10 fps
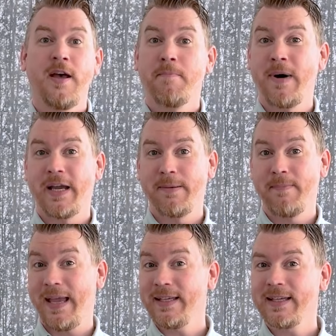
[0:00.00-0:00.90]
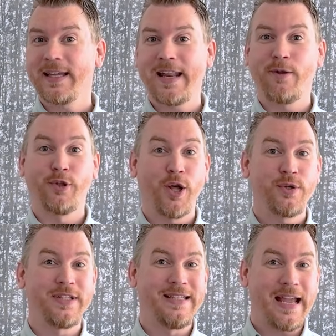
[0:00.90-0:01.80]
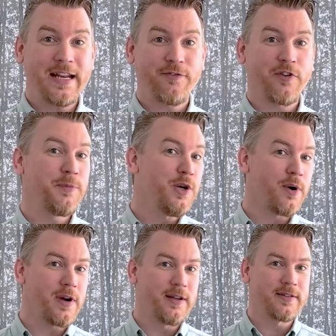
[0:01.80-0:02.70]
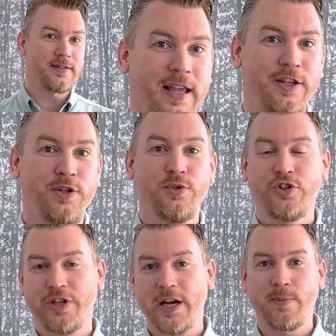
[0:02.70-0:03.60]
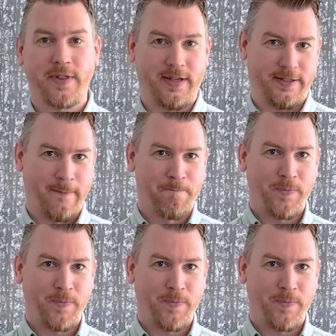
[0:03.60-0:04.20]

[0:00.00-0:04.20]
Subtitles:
Maia Make can now load data from URLs that you share with it.